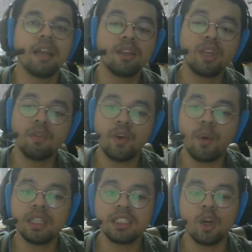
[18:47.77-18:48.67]
Thank you for
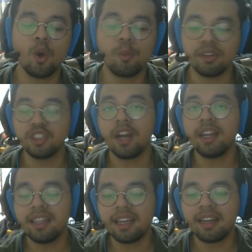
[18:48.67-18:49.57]
watching. I hope you
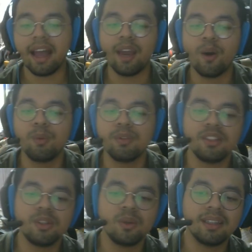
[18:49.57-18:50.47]
enjoyed it. I hope to
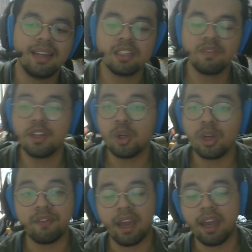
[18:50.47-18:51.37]
see you in the next video
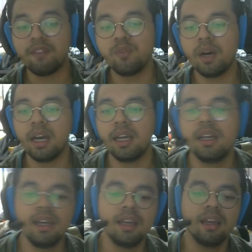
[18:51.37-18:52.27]
if I have one.
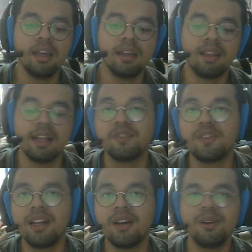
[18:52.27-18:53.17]
That's it for
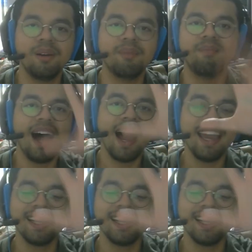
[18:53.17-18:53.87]
now. Bye.